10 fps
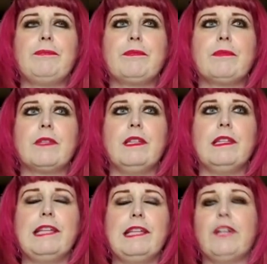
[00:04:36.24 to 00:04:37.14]

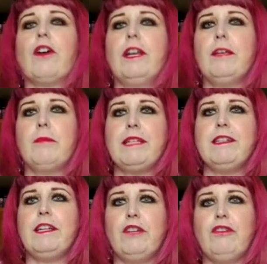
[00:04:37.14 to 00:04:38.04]
later on in my
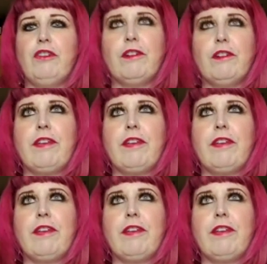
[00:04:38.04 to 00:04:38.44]
teenage years.